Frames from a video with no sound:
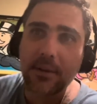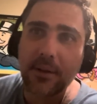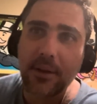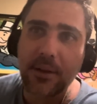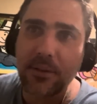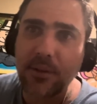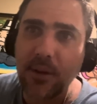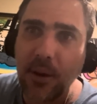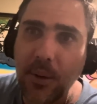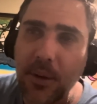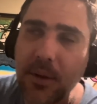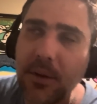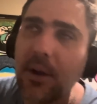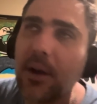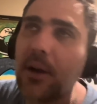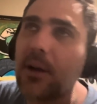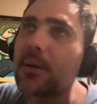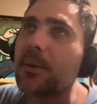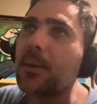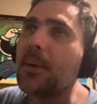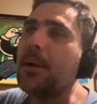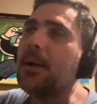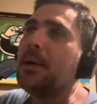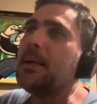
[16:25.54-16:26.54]
that's how he
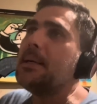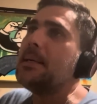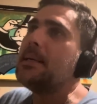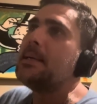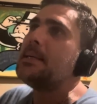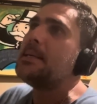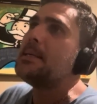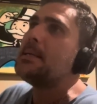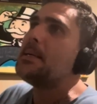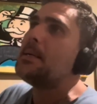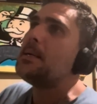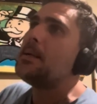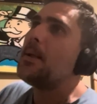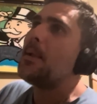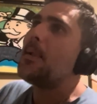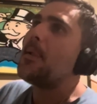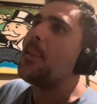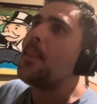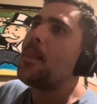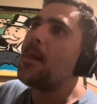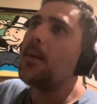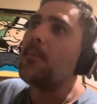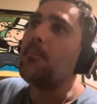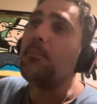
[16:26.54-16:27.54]
talked.
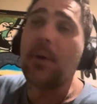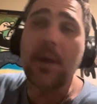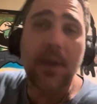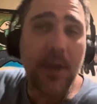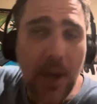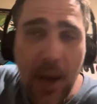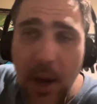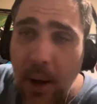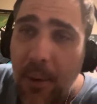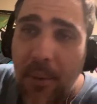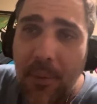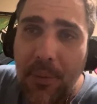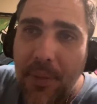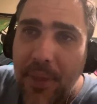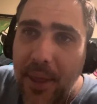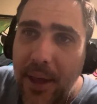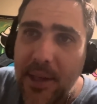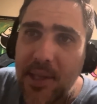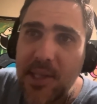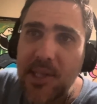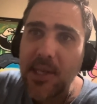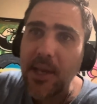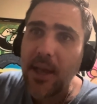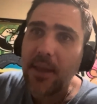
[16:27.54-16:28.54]
But no, they
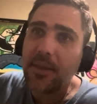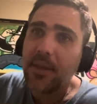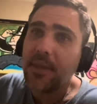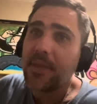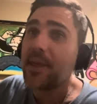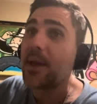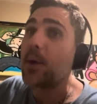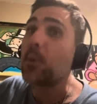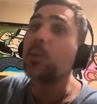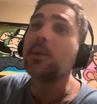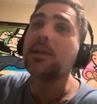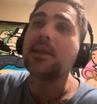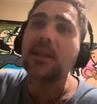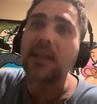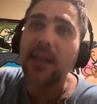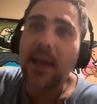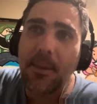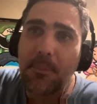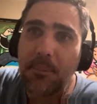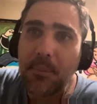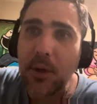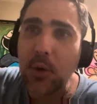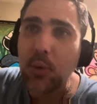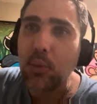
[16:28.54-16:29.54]
said that they would
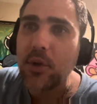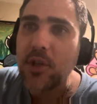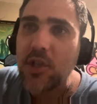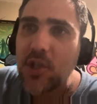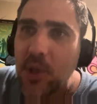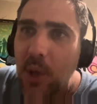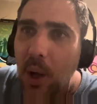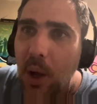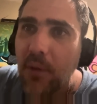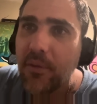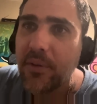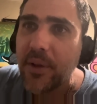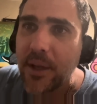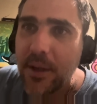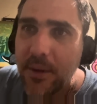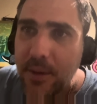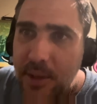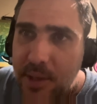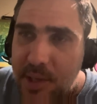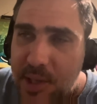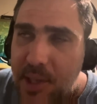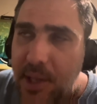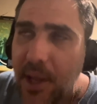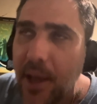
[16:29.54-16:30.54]
let me resolve it in the
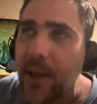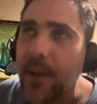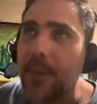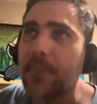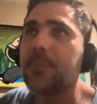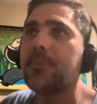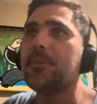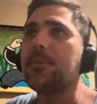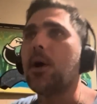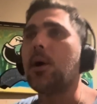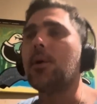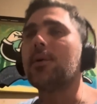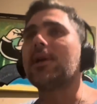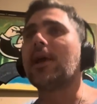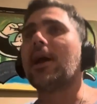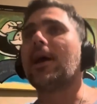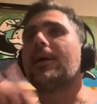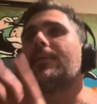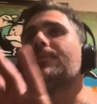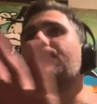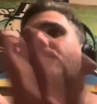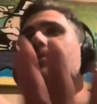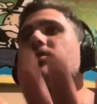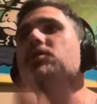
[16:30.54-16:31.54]
state. Okay,
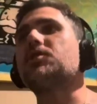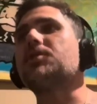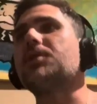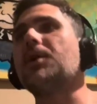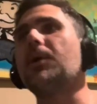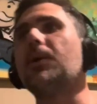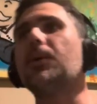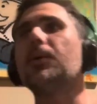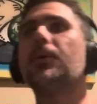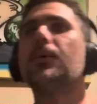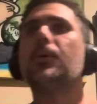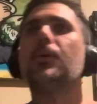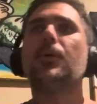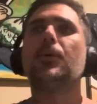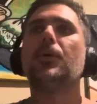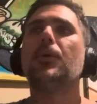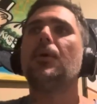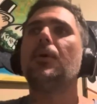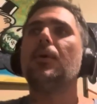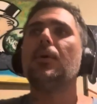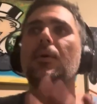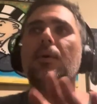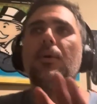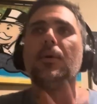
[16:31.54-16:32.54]
so
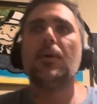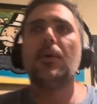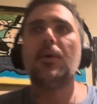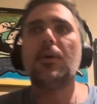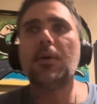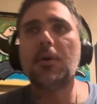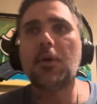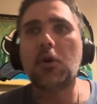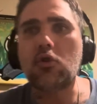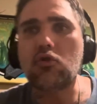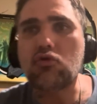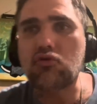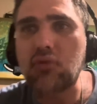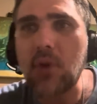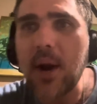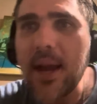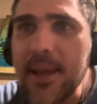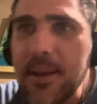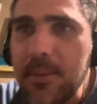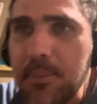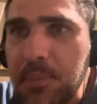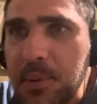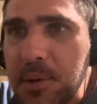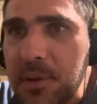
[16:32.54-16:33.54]

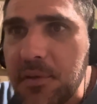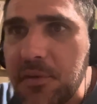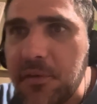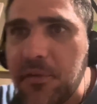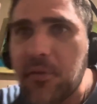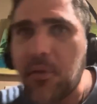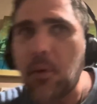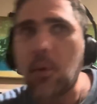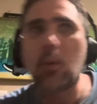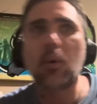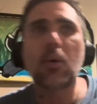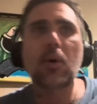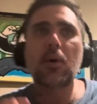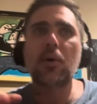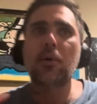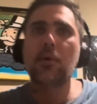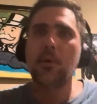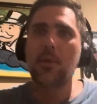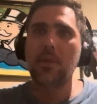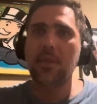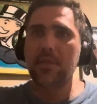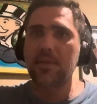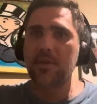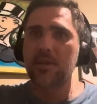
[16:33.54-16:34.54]
right before
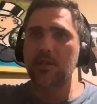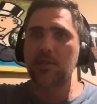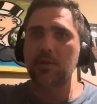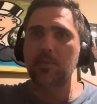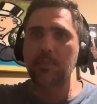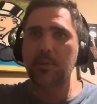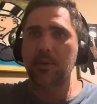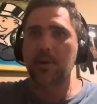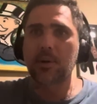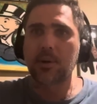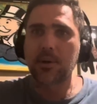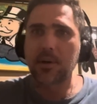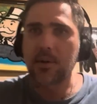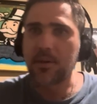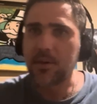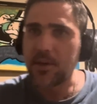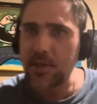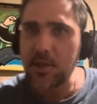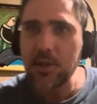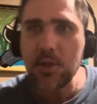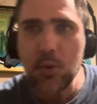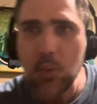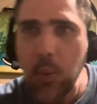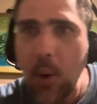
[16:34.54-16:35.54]
this period,
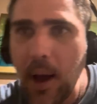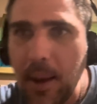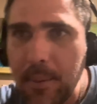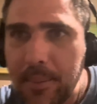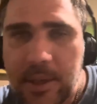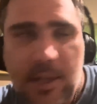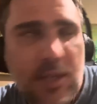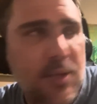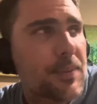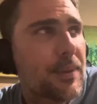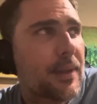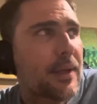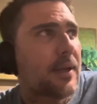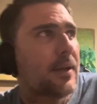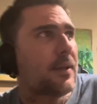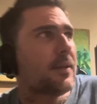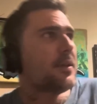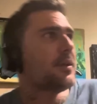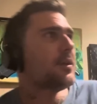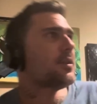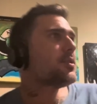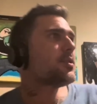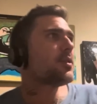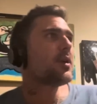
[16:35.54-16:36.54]
this is why I'm explaining
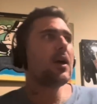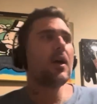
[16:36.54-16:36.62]
this.